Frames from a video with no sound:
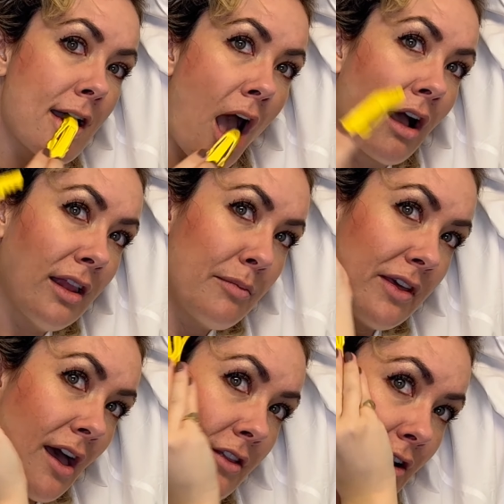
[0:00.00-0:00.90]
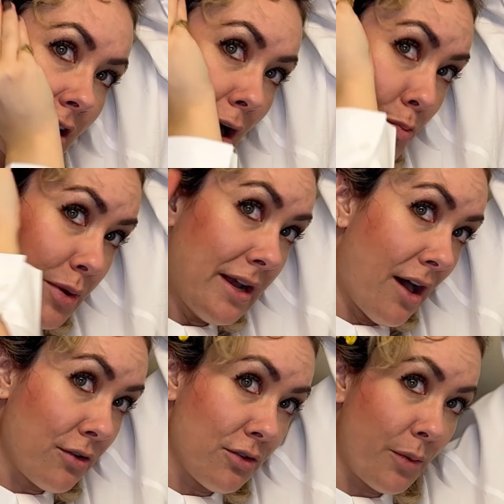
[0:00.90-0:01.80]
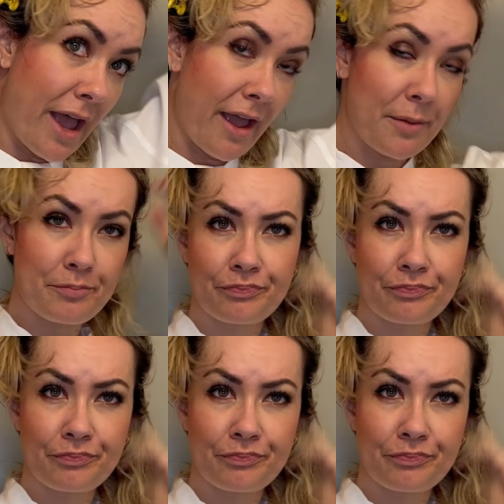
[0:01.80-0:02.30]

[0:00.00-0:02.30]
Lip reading: clip the other up and out of the way